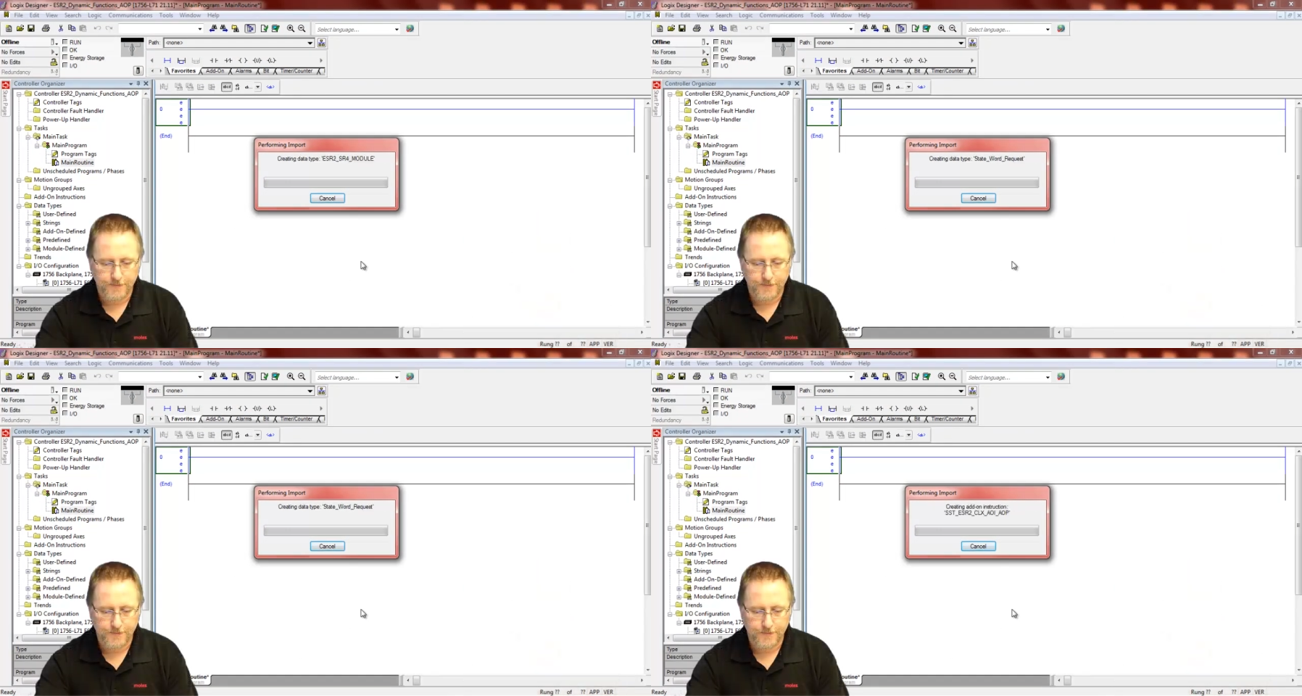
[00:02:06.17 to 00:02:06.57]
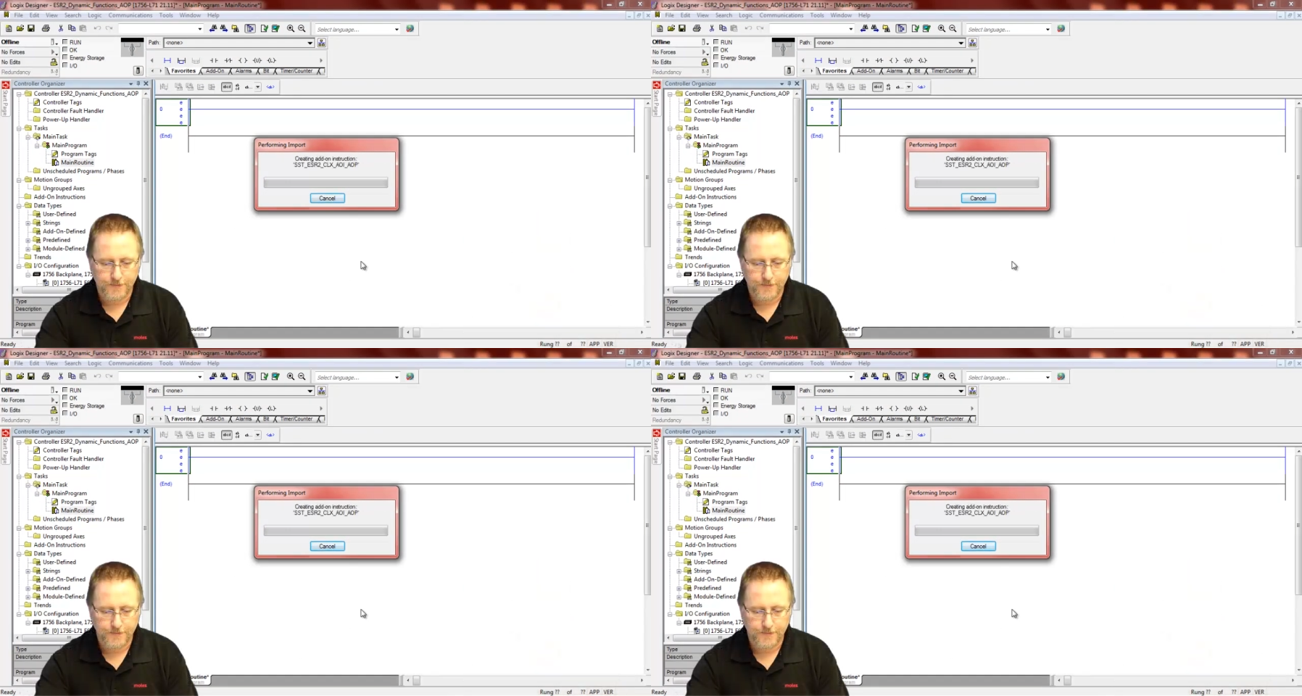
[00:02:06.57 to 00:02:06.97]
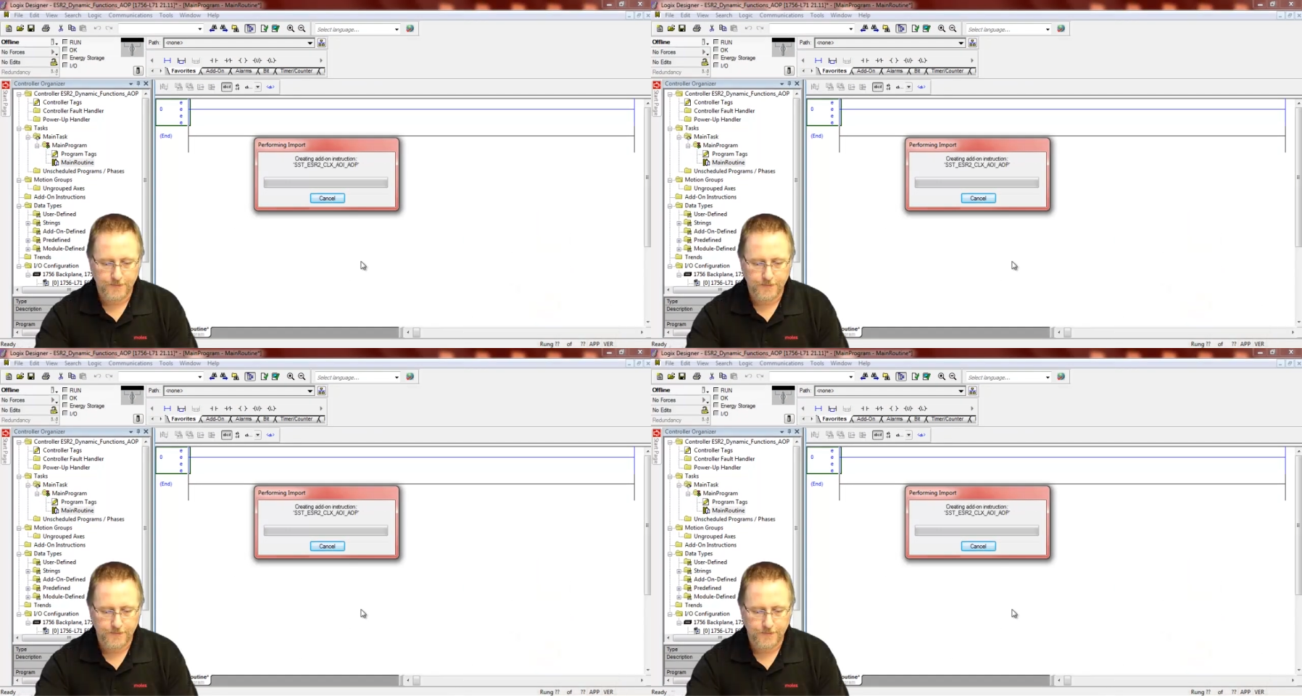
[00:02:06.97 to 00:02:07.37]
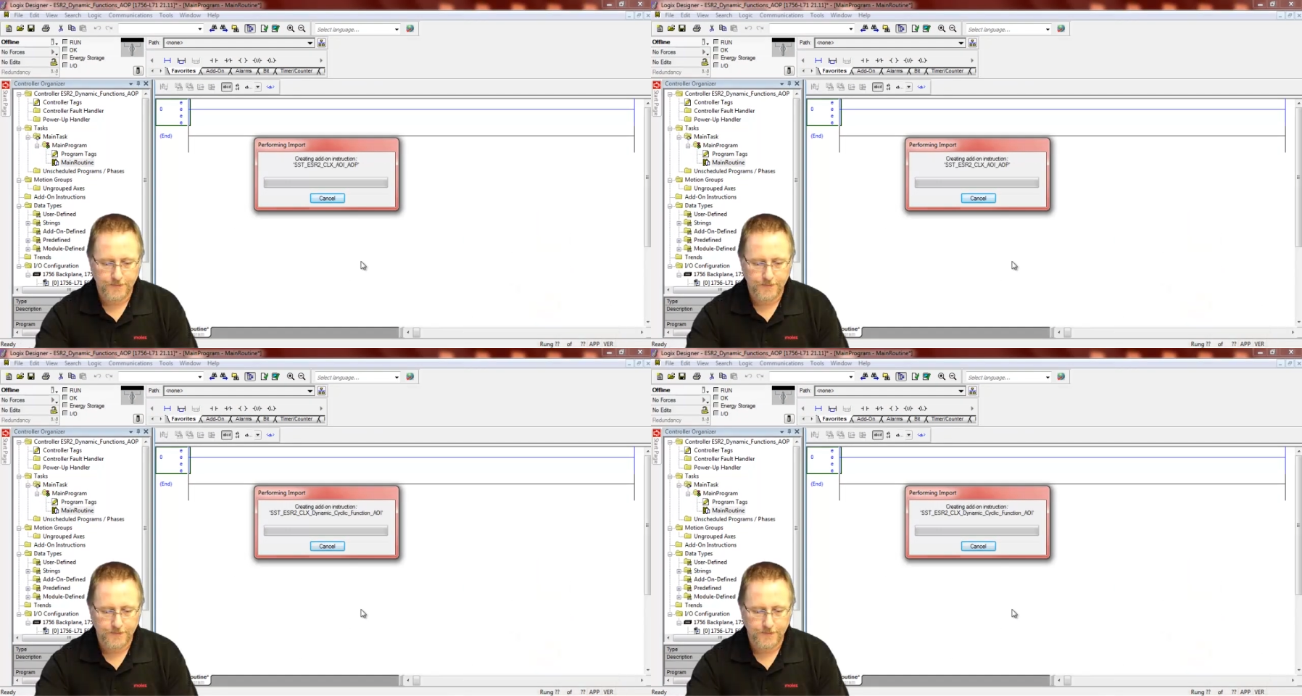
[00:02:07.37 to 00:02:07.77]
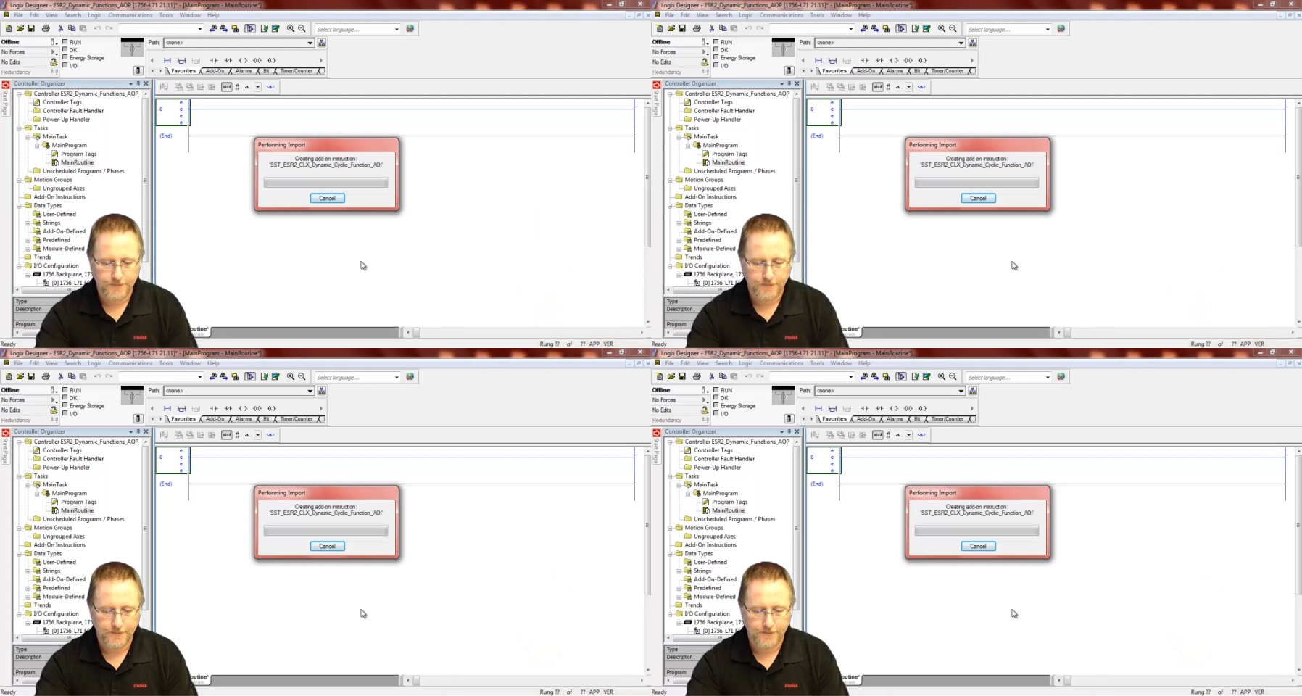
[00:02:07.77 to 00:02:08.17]

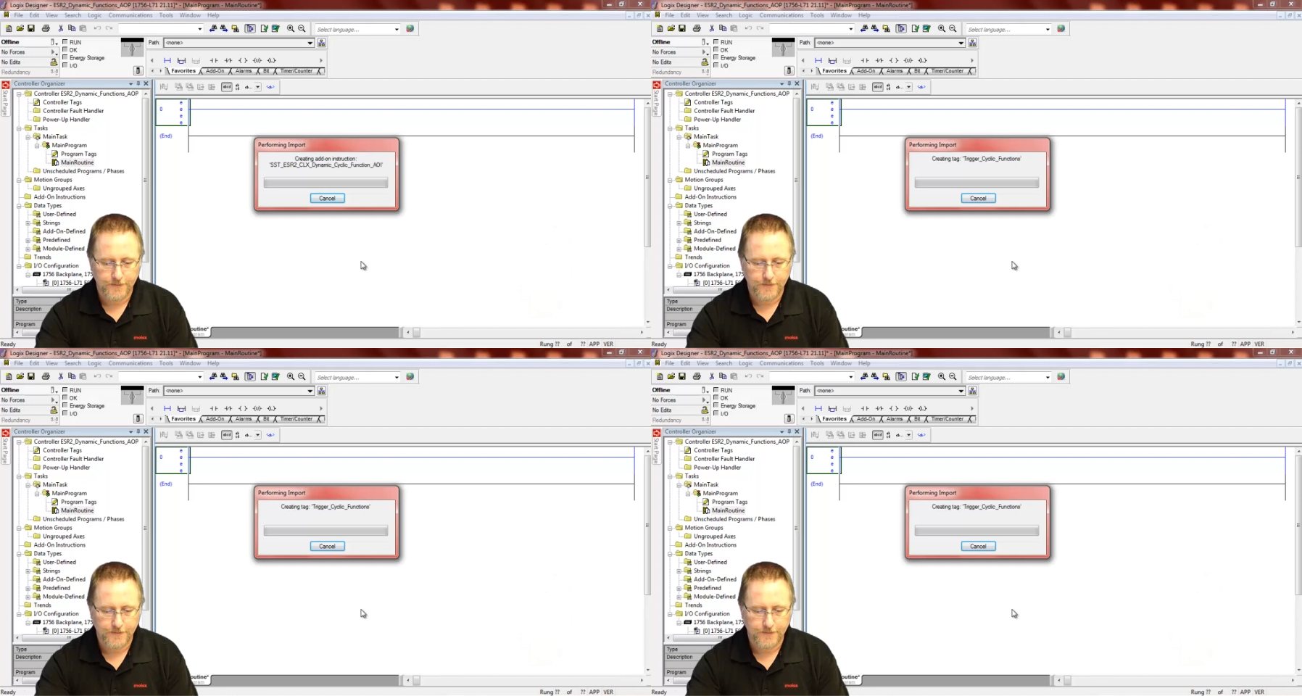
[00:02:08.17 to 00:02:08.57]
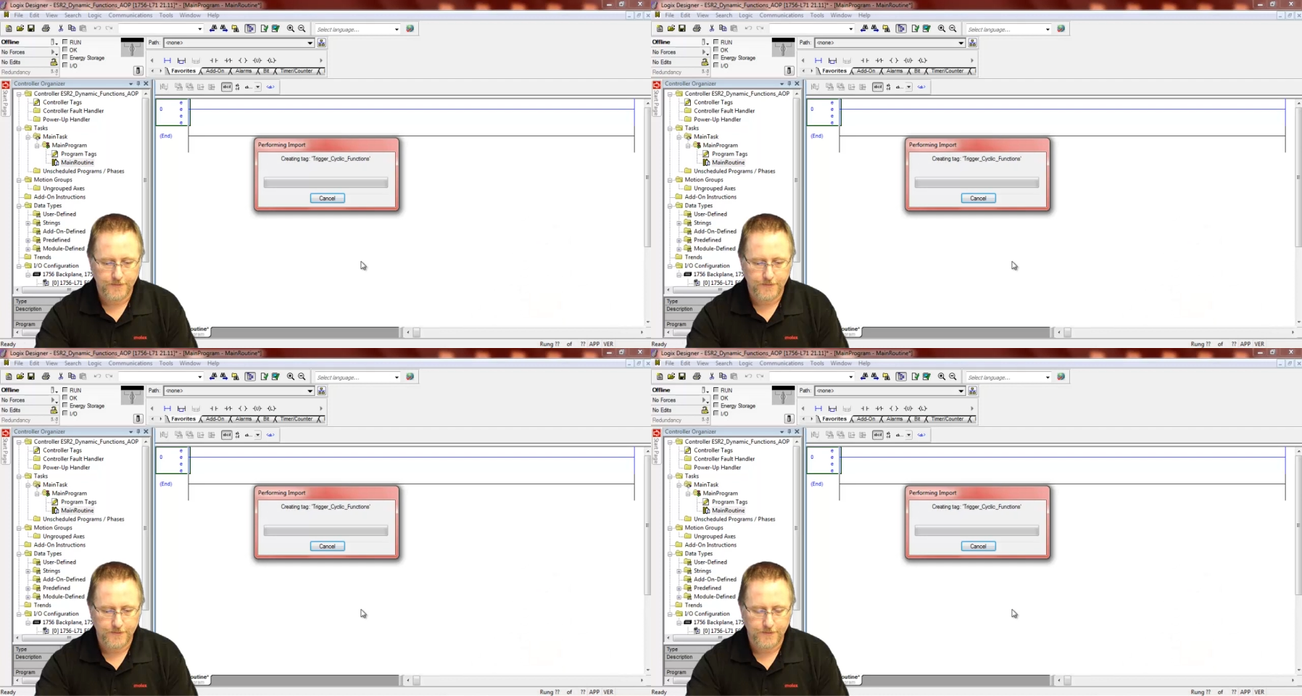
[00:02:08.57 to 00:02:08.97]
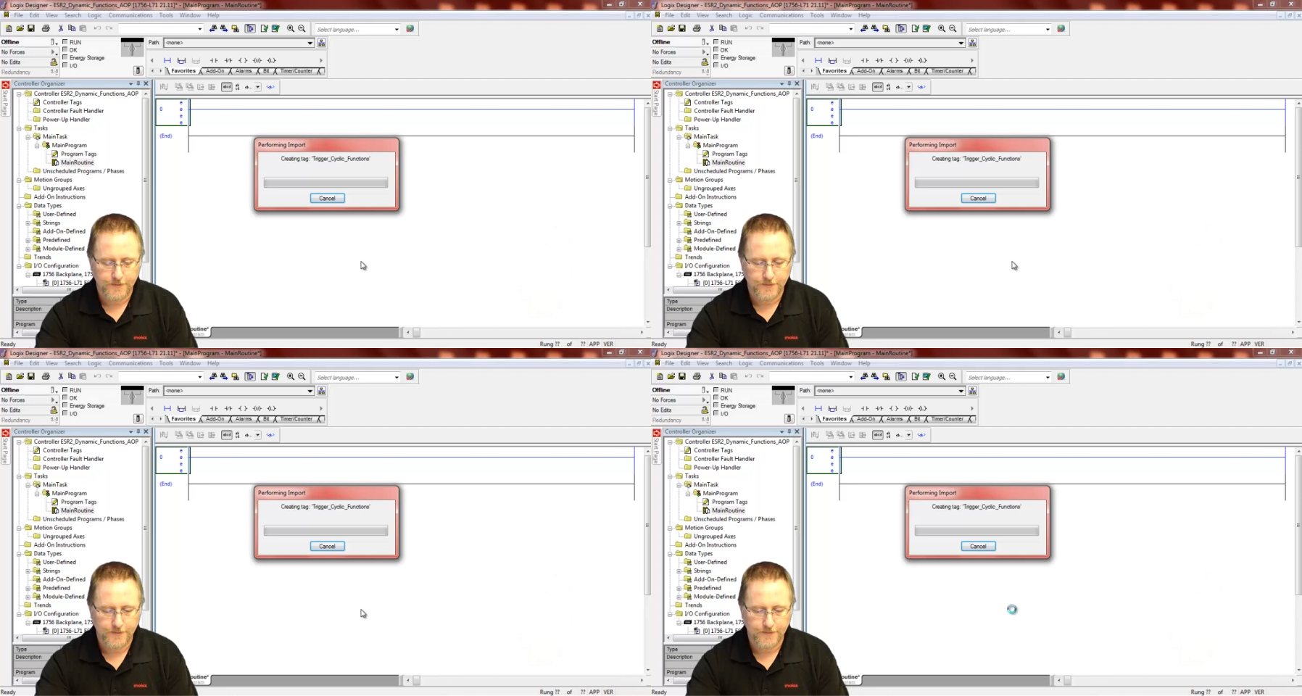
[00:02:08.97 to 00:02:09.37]
Nothing is said.